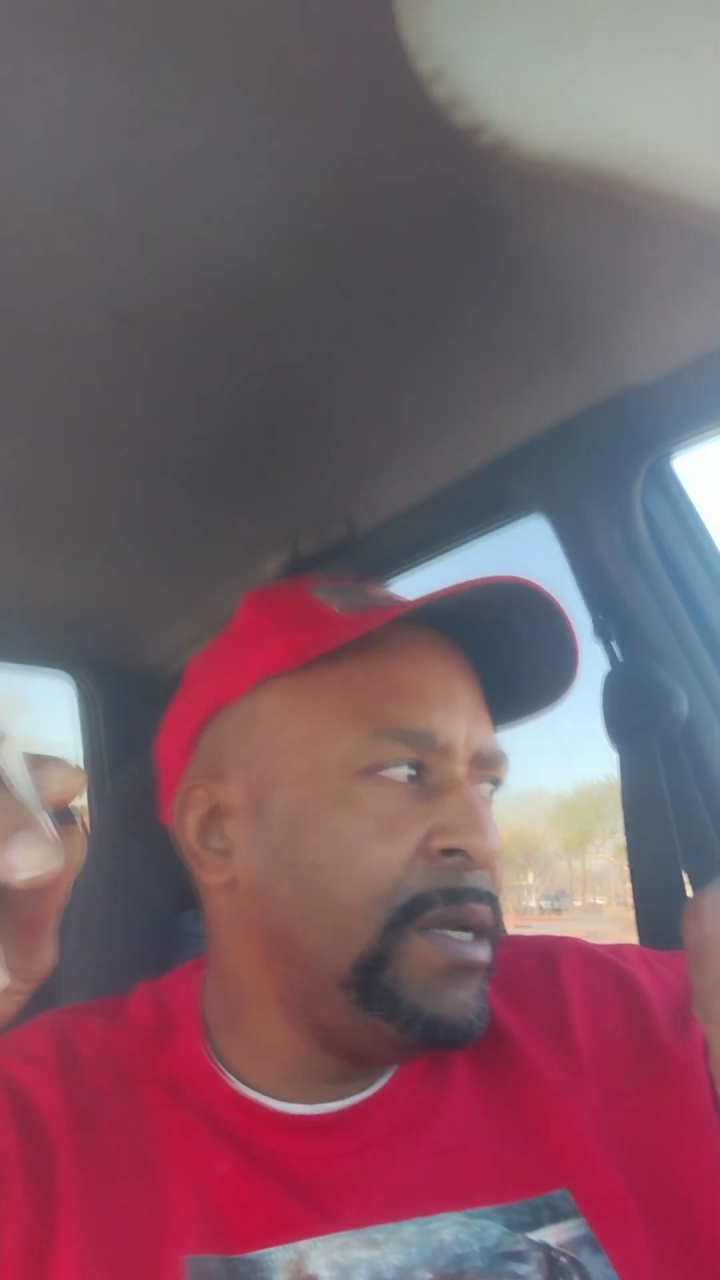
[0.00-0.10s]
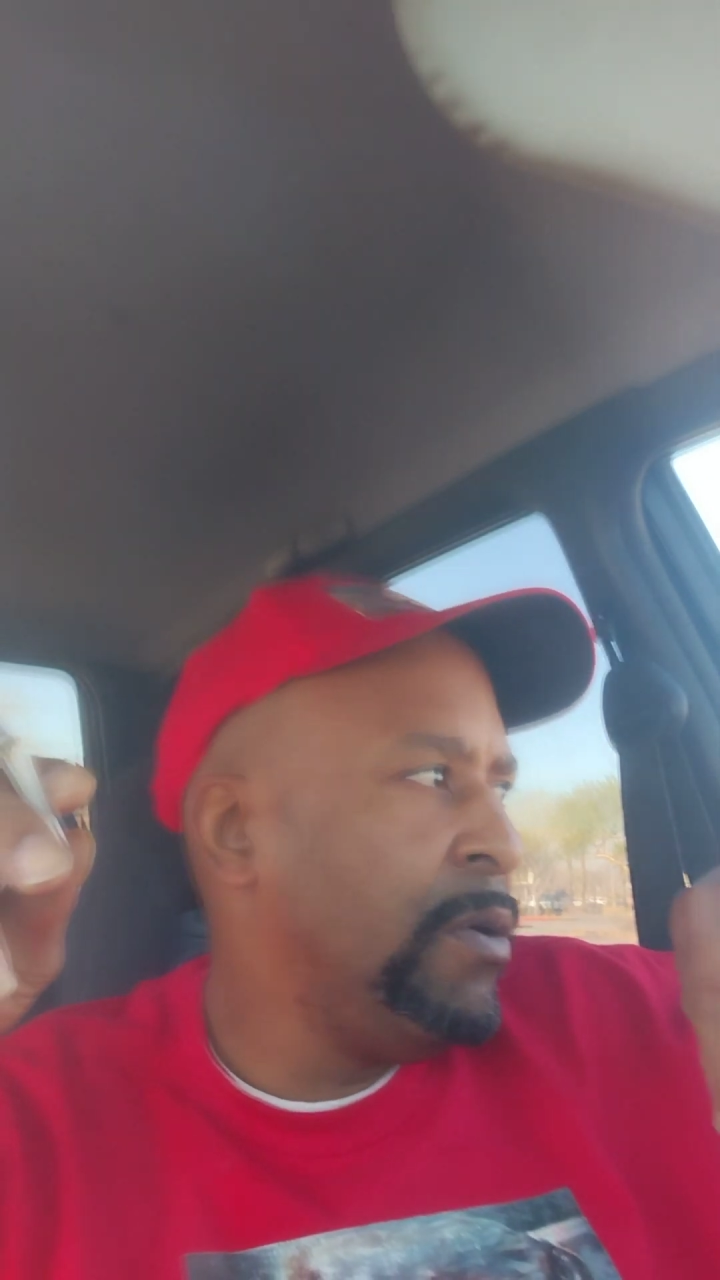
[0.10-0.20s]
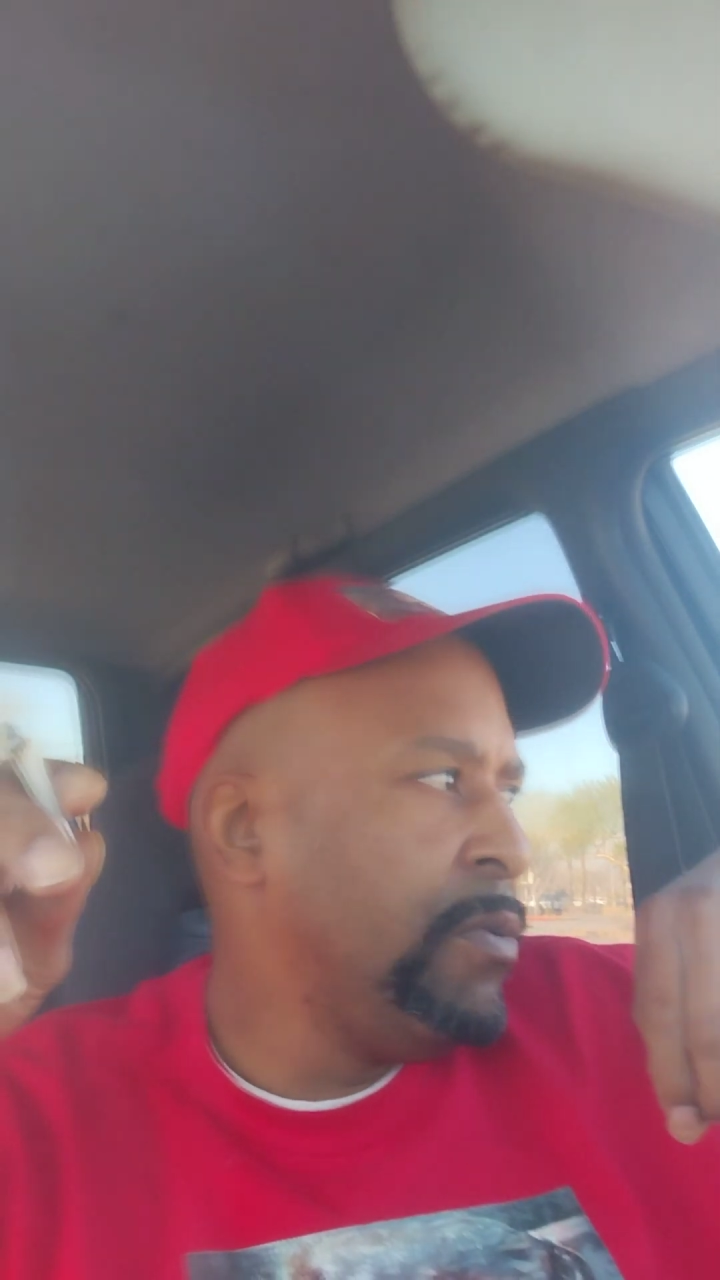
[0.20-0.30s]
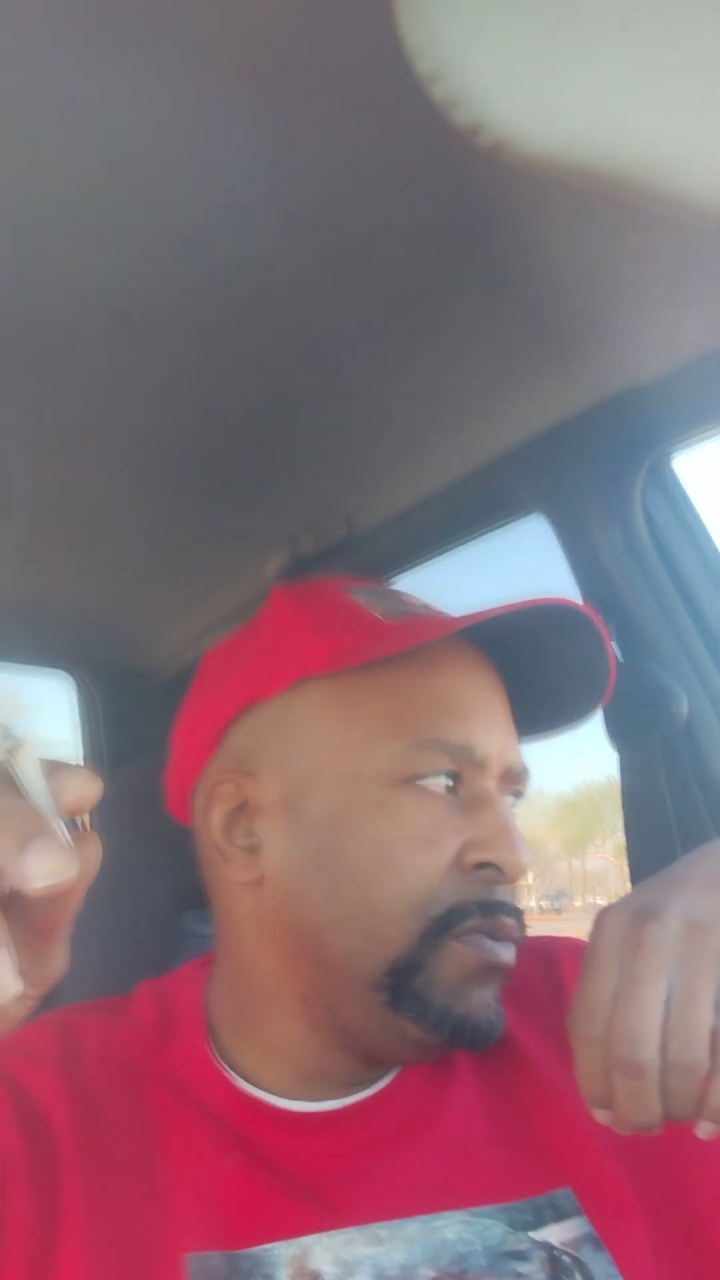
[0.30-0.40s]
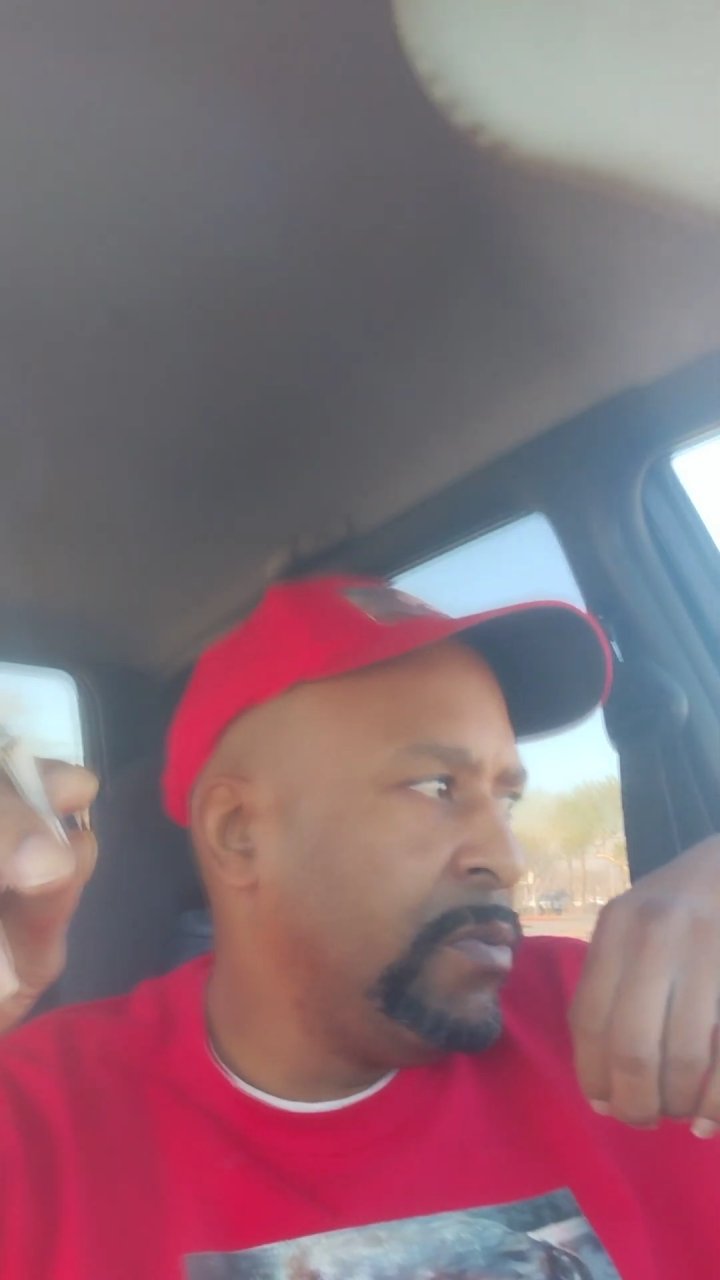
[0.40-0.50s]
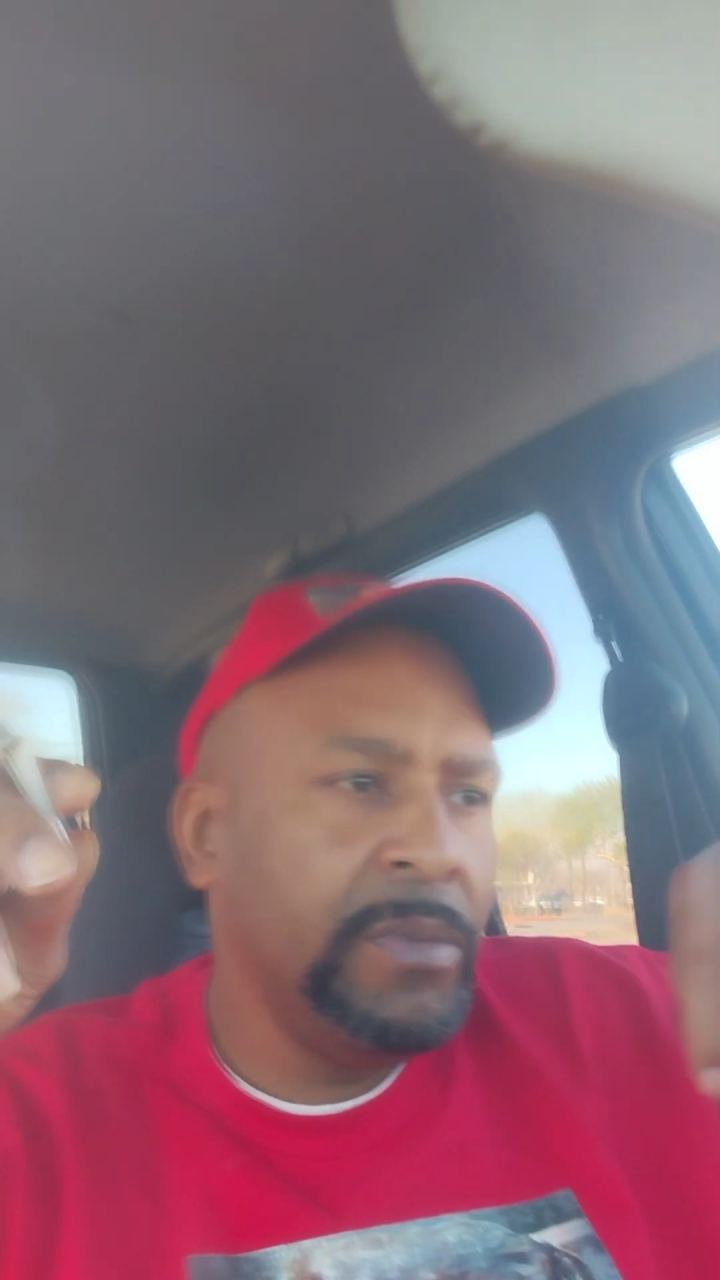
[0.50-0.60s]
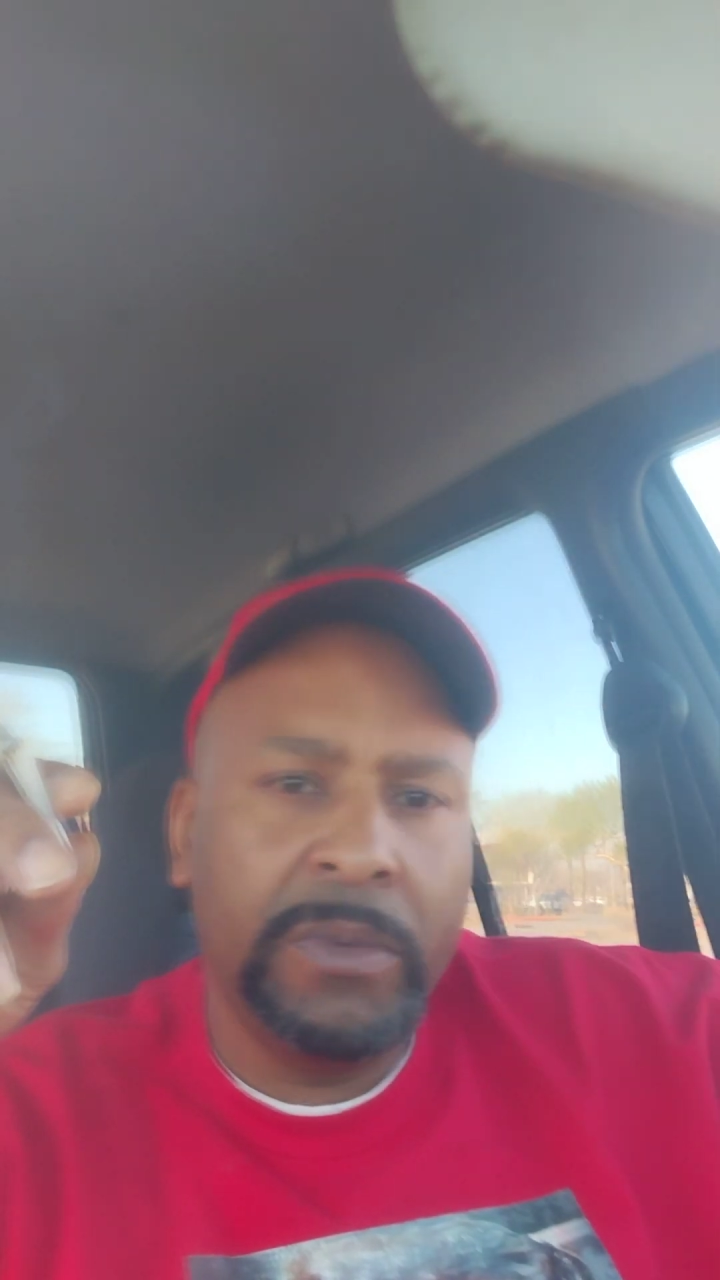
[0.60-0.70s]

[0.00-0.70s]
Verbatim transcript: no,